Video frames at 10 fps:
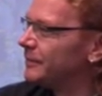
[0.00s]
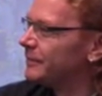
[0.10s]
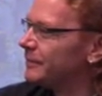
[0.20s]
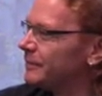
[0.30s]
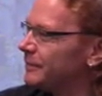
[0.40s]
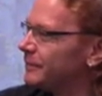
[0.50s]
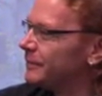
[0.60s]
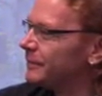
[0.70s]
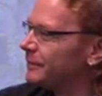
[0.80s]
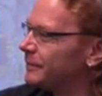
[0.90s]

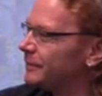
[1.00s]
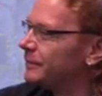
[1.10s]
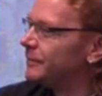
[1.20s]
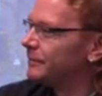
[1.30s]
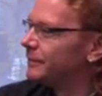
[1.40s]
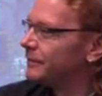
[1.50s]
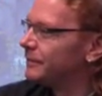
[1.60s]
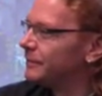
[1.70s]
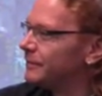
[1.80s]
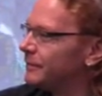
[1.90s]

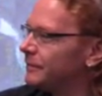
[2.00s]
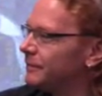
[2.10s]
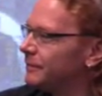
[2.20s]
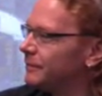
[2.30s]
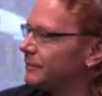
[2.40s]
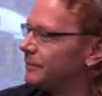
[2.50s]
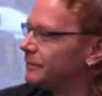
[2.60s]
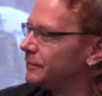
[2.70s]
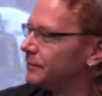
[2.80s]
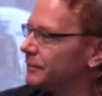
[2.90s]

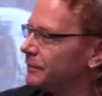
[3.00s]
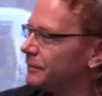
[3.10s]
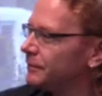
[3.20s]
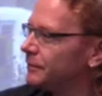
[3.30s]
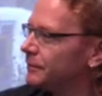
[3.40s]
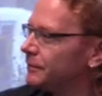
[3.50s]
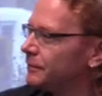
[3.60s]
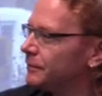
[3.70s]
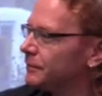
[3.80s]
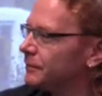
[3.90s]
No words are spoken by the person on screen.